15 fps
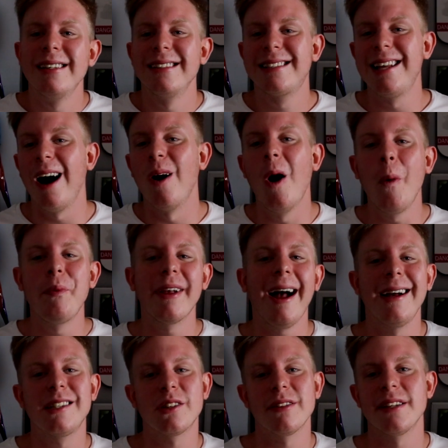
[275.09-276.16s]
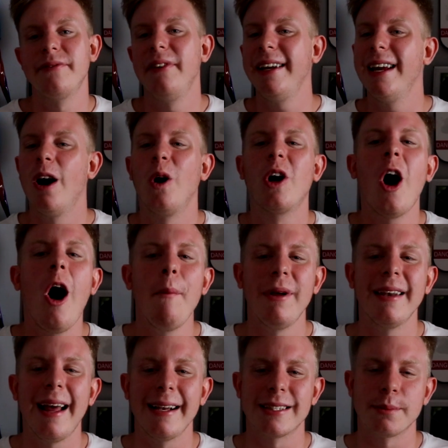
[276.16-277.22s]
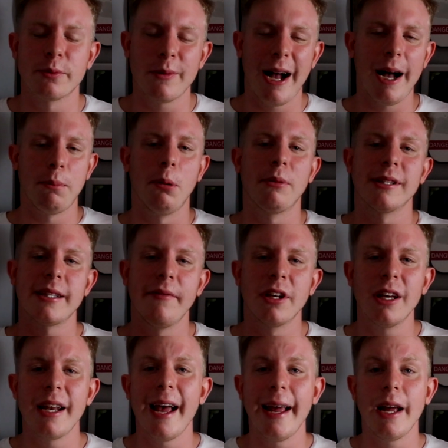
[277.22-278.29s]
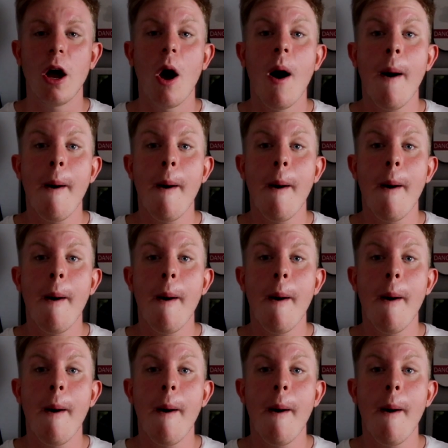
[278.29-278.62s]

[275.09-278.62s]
So I hope you guys enjoyed this video. Comment, like, subscribe. Hope you guys have a good day.